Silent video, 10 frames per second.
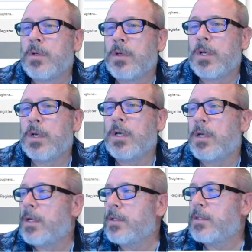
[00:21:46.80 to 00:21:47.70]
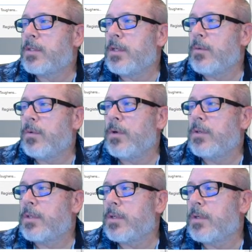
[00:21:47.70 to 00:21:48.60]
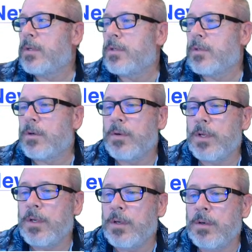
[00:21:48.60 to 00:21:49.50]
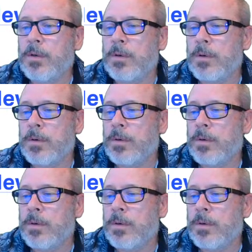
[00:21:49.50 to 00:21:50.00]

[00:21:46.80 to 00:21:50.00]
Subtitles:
let's see, where is it? Let's go here.